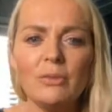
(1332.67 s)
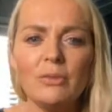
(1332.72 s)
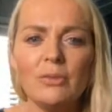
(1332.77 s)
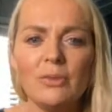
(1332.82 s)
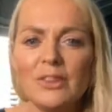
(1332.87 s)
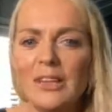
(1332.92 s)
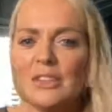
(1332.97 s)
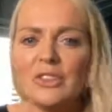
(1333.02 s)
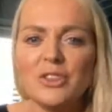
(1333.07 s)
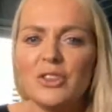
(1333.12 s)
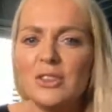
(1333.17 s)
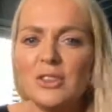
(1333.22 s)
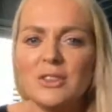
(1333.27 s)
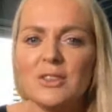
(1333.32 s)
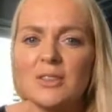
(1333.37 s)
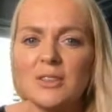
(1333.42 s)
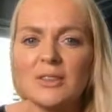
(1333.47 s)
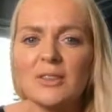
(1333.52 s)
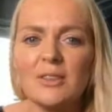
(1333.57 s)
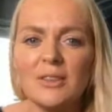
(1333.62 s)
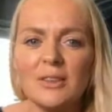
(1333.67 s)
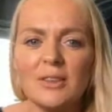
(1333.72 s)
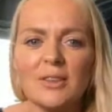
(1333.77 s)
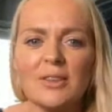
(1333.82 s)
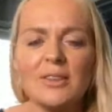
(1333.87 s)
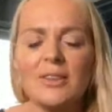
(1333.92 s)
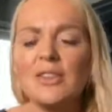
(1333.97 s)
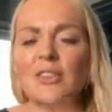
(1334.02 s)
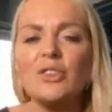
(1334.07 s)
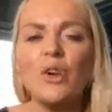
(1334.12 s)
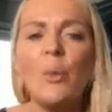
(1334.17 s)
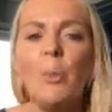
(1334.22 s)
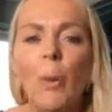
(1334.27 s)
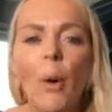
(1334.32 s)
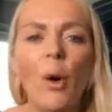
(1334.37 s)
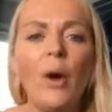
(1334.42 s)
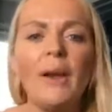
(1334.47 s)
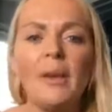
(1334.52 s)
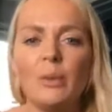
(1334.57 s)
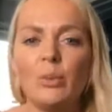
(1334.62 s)
that's just, there's no
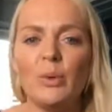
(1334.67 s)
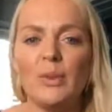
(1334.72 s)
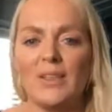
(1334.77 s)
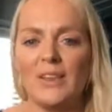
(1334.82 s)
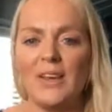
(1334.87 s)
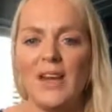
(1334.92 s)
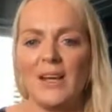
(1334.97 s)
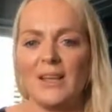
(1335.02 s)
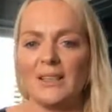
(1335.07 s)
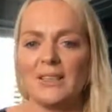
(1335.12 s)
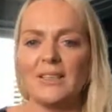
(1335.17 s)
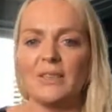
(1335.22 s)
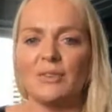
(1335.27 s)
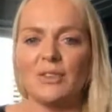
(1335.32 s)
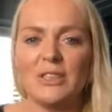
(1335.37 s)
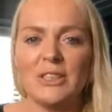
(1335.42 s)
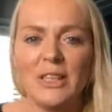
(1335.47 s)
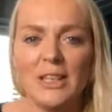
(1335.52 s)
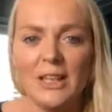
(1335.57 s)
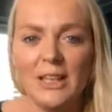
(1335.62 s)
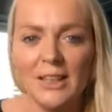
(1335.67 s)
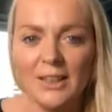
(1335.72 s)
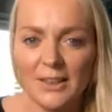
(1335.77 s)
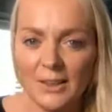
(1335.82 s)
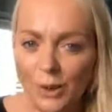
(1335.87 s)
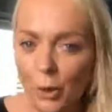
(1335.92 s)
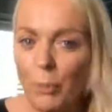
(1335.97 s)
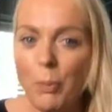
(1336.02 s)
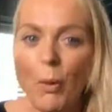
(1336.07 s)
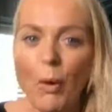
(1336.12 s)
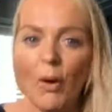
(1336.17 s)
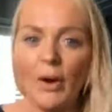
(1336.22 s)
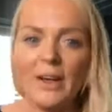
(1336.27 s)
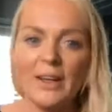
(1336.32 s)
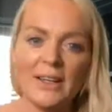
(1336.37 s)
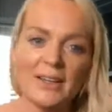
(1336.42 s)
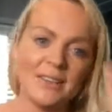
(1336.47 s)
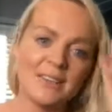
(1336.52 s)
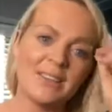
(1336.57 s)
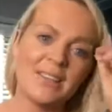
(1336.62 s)
point with the negativity. No
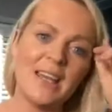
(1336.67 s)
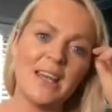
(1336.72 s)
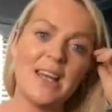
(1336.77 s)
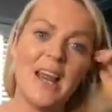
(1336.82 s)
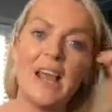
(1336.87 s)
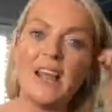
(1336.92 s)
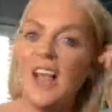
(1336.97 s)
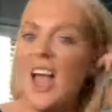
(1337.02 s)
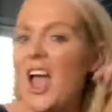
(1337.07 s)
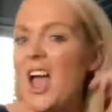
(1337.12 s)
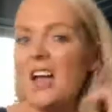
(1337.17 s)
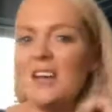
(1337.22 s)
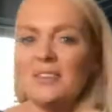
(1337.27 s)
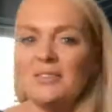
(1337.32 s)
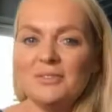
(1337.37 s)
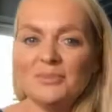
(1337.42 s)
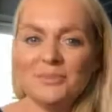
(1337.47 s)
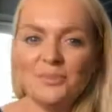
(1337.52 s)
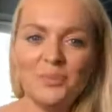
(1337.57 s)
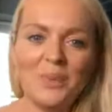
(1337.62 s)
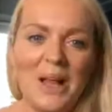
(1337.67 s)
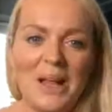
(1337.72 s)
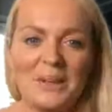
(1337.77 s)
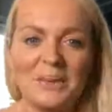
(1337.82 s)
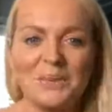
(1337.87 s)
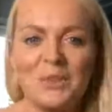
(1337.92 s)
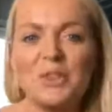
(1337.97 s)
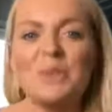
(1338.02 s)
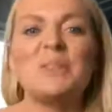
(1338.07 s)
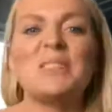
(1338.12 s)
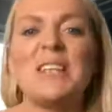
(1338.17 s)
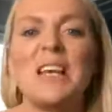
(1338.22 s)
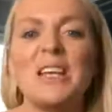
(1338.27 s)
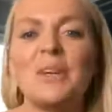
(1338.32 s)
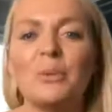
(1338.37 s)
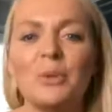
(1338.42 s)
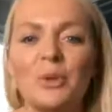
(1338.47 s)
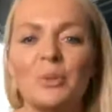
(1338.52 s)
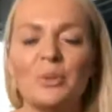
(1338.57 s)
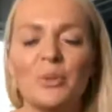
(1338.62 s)
point in saying like, well, you said
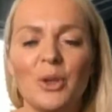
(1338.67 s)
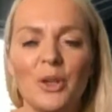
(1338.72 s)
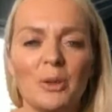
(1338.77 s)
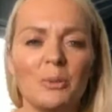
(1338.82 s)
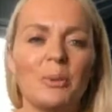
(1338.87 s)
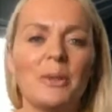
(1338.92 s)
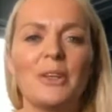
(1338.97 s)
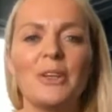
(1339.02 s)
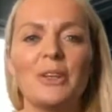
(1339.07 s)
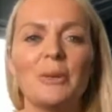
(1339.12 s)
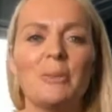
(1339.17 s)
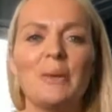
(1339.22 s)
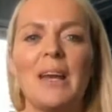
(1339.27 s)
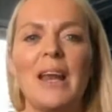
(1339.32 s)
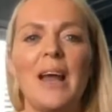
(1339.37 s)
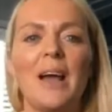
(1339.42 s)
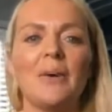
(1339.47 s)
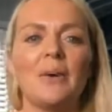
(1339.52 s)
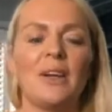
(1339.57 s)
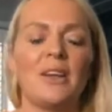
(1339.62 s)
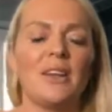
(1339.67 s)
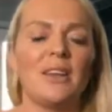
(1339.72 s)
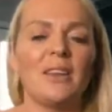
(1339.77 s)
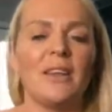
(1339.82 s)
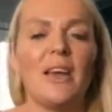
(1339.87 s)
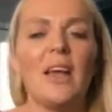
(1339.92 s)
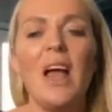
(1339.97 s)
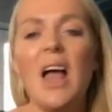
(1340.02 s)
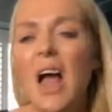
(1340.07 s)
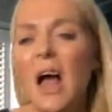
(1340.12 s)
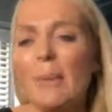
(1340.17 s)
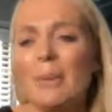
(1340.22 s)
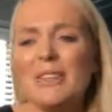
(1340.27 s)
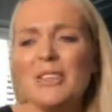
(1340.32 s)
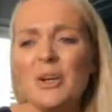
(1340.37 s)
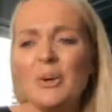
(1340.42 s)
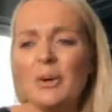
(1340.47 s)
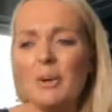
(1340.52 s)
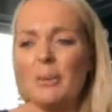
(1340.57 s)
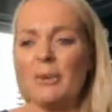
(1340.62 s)
it wouldn't work, but look at me now kind of thing. I mean,
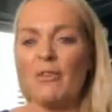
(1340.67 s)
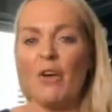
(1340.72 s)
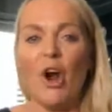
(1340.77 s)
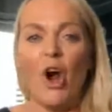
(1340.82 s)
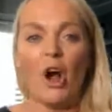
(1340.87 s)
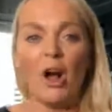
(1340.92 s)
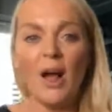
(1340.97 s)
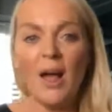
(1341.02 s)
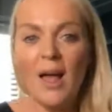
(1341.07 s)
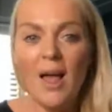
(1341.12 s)
don't get me wrong.